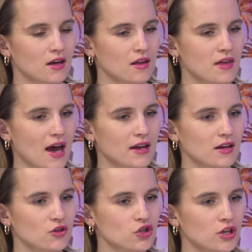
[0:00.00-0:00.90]
that
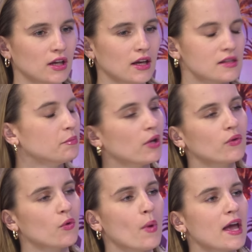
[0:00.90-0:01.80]
she is
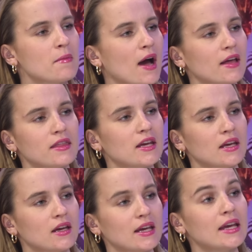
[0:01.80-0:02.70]
blown away by
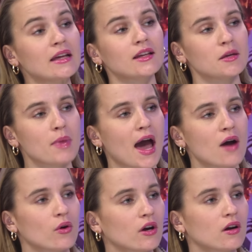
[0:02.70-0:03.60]
the healing
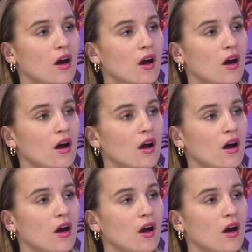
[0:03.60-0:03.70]
power